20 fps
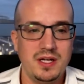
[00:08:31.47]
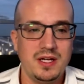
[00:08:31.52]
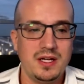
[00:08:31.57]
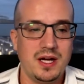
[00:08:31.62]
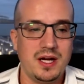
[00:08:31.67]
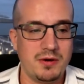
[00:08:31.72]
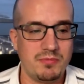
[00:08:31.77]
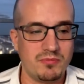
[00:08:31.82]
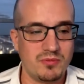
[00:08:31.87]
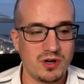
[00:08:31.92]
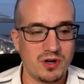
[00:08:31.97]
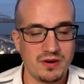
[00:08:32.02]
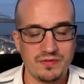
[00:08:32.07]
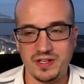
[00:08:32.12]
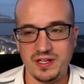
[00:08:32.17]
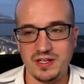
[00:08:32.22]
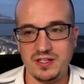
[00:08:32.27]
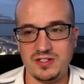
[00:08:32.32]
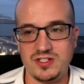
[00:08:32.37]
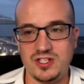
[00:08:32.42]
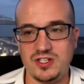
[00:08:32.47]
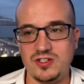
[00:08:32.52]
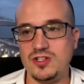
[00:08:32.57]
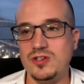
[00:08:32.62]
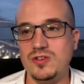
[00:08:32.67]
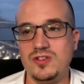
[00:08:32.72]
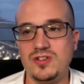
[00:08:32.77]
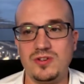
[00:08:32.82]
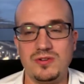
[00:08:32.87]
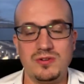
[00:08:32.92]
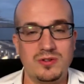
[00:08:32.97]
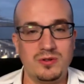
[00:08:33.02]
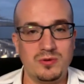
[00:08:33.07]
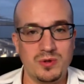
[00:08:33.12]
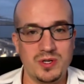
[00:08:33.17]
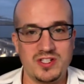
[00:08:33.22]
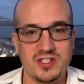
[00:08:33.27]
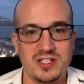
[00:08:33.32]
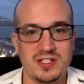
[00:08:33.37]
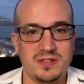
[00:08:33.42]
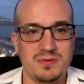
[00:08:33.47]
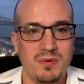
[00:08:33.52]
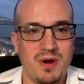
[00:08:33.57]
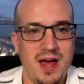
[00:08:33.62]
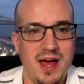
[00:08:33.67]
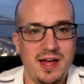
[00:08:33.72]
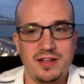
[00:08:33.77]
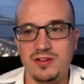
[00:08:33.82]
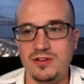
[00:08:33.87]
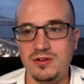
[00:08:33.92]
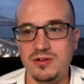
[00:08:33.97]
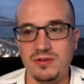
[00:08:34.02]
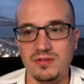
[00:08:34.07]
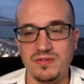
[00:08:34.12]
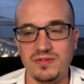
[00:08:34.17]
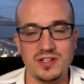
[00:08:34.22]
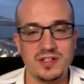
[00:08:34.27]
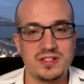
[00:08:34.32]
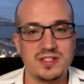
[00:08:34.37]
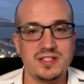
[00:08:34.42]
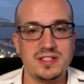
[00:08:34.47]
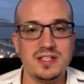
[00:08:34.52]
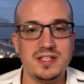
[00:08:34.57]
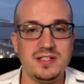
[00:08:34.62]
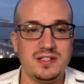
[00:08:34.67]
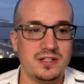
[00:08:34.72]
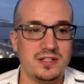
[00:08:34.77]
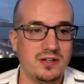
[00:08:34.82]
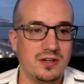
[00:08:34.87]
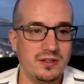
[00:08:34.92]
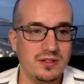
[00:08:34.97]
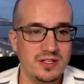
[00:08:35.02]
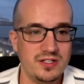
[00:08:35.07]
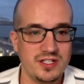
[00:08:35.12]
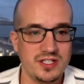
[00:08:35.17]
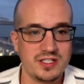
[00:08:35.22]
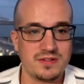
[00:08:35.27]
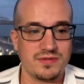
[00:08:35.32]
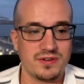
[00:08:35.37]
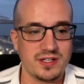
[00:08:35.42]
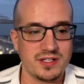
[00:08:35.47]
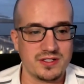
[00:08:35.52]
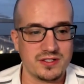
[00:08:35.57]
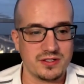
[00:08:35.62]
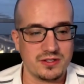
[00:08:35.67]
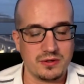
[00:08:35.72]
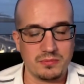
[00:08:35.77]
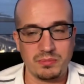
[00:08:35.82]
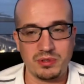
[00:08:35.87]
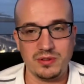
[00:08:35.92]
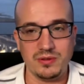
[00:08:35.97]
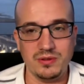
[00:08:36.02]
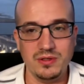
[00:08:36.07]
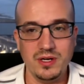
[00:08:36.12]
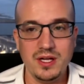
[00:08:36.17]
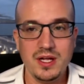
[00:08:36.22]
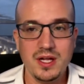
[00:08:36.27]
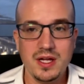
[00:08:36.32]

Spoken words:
rather than institutional, which is where universities and colleges, for example,